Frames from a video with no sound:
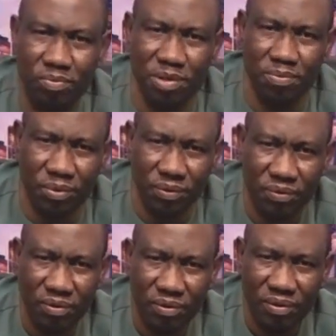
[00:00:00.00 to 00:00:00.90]

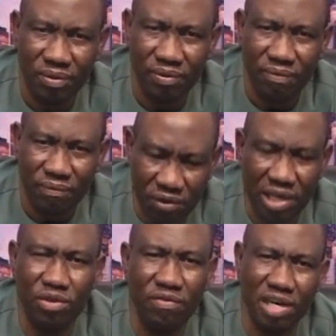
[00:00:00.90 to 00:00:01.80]
people.
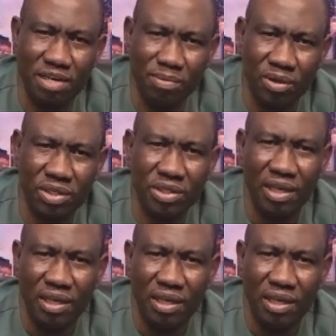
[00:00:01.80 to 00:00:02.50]
Thank you very much.